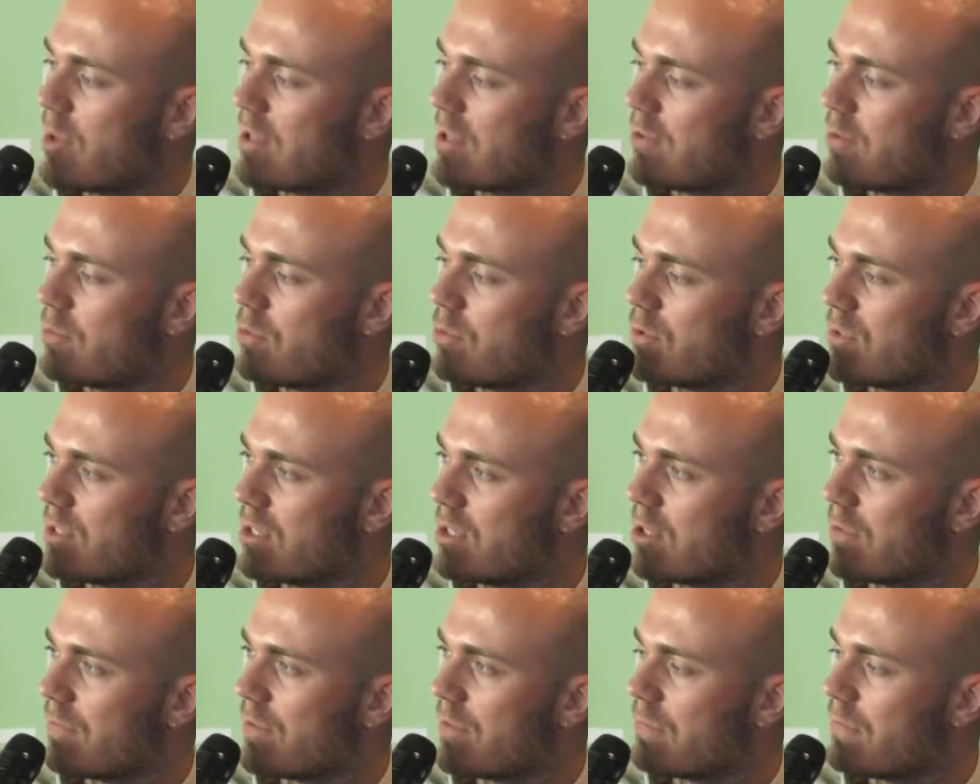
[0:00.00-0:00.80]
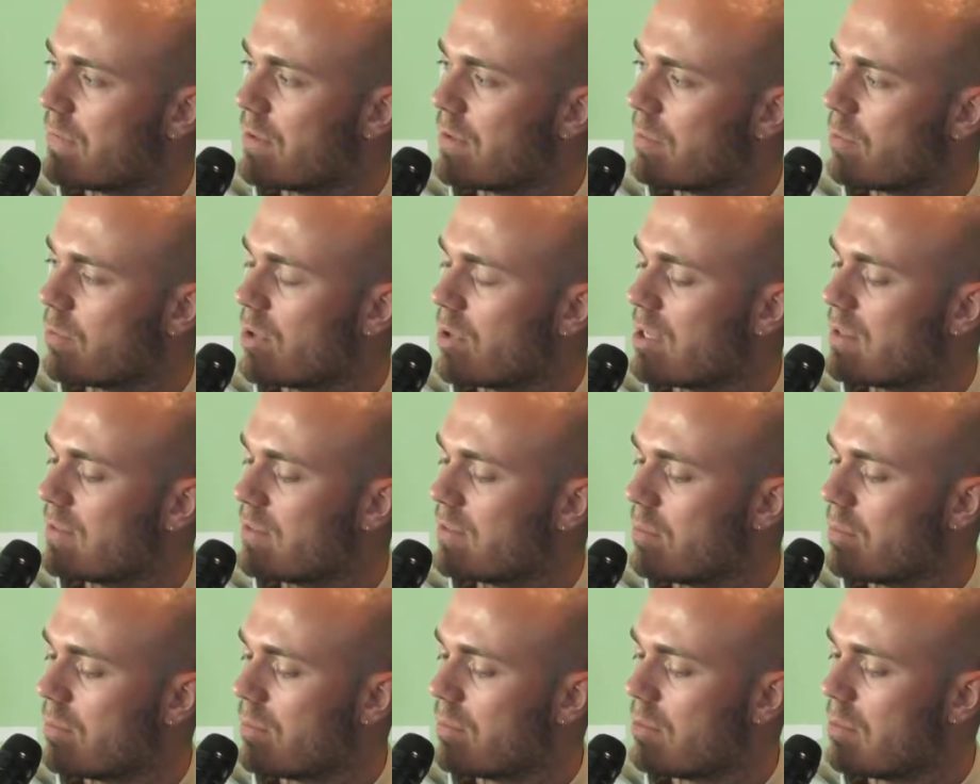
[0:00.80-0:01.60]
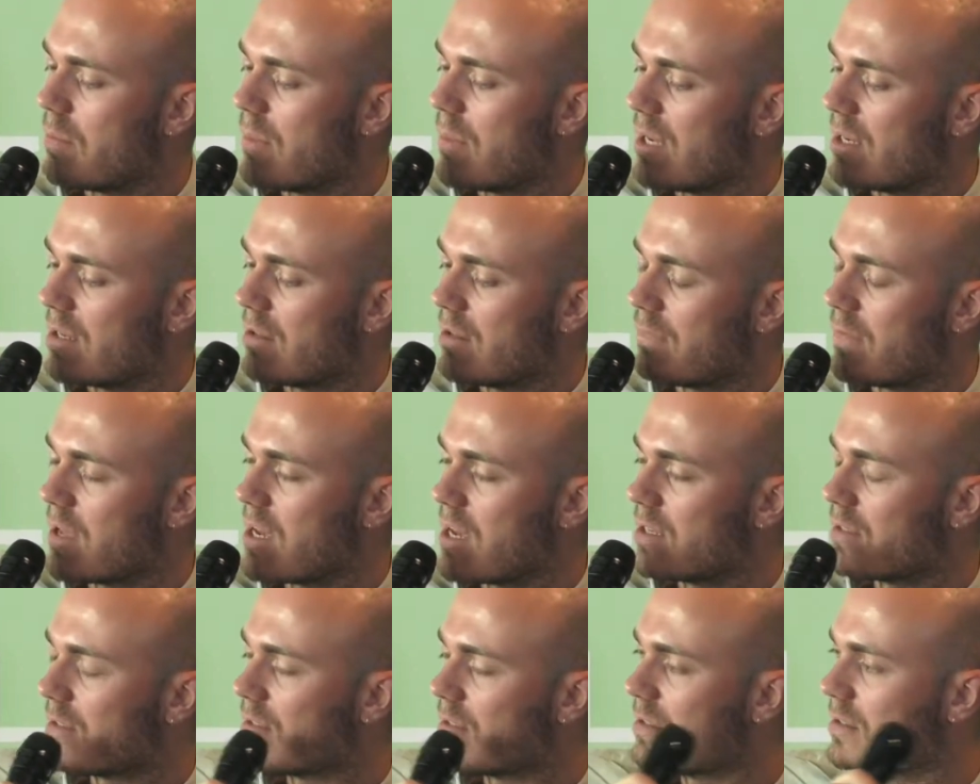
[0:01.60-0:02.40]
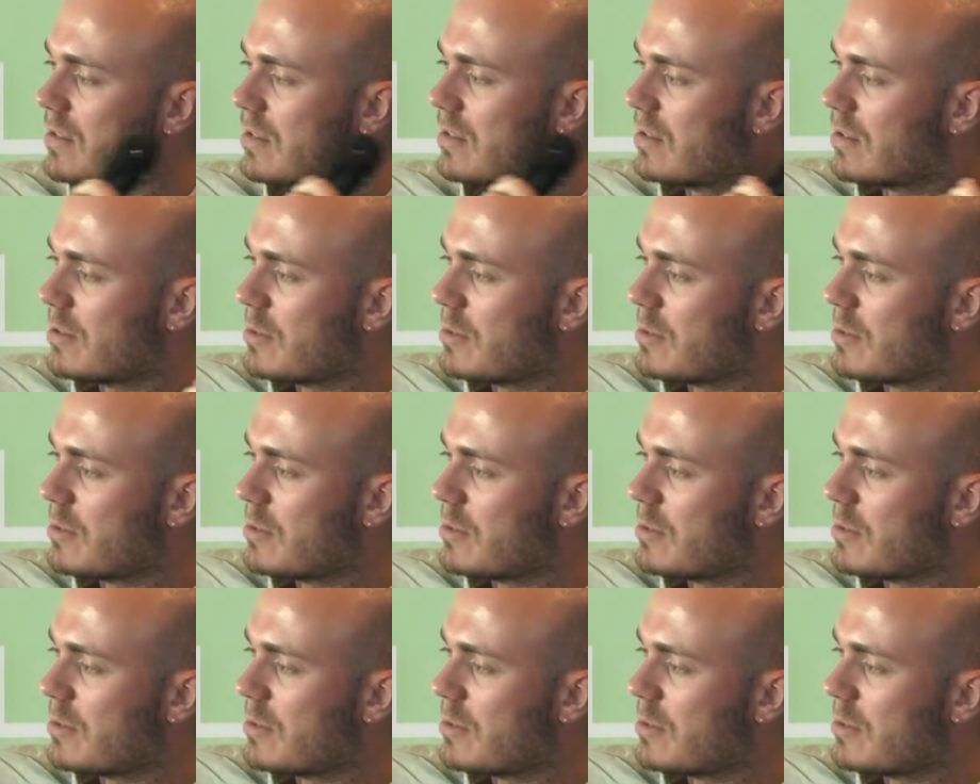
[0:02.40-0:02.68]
about the music of the film? What is the main advice?